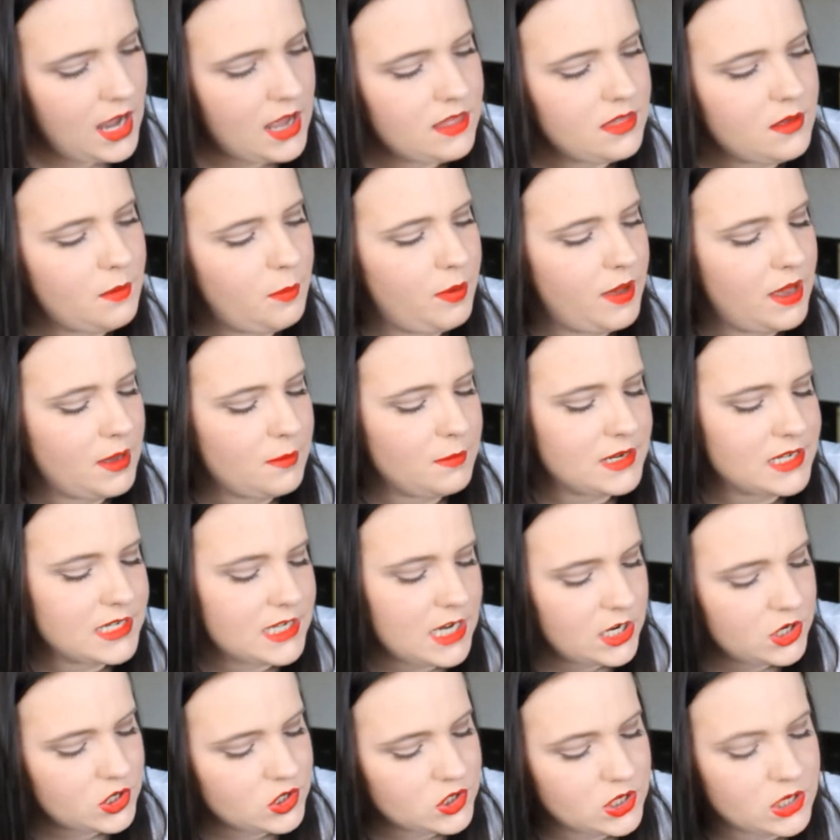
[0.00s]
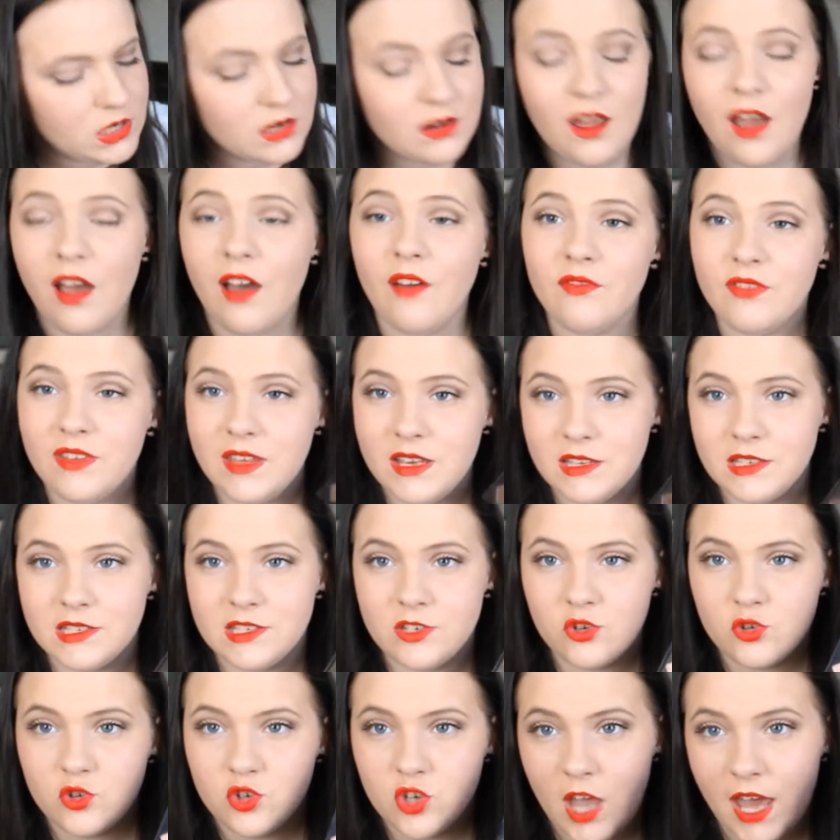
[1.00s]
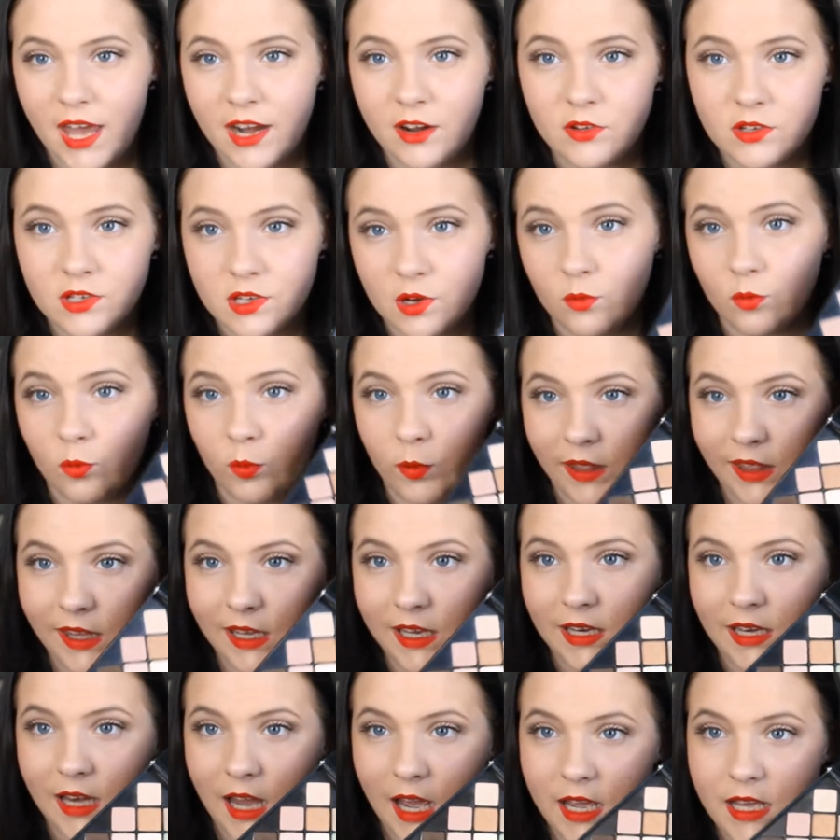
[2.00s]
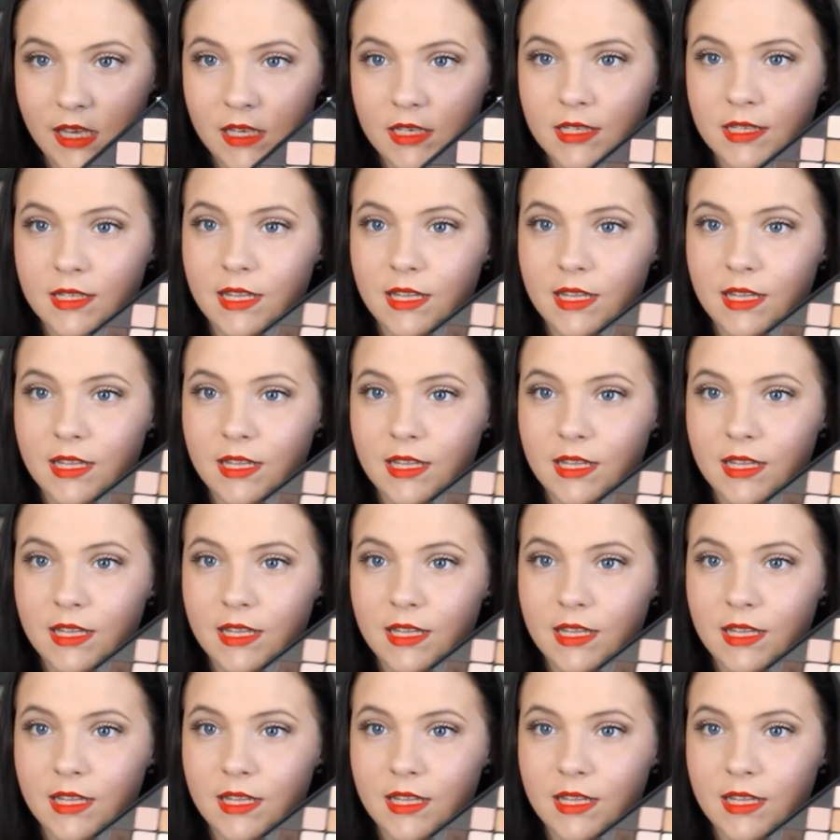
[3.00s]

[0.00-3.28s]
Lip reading: the pigmentation of these shadows are really nice.